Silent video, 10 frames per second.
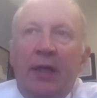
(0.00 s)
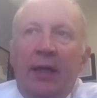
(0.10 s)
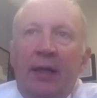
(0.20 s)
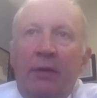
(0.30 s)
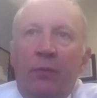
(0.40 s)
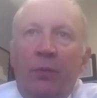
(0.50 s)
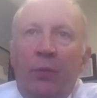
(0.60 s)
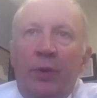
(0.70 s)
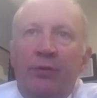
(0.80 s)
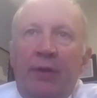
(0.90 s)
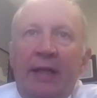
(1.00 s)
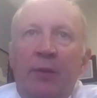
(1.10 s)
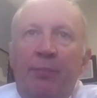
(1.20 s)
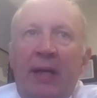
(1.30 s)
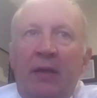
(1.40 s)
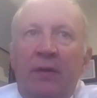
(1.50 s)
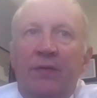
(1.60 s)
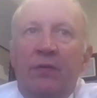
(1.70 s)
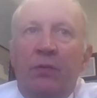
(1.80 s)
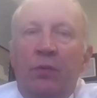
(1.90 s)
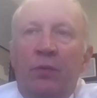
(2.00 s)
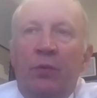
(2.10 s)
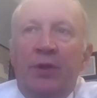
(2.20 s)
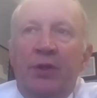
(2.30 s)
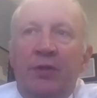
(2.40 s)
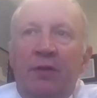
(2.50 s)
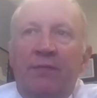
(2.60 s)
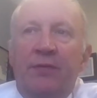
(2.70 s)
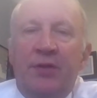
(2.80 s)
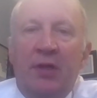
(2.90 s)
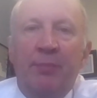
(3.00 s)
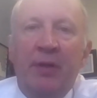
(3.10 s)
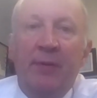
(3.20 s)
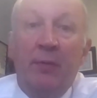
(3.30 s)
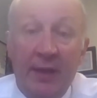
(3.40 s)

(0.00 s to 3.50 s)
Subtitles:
And we tried to balance the wishes of some people,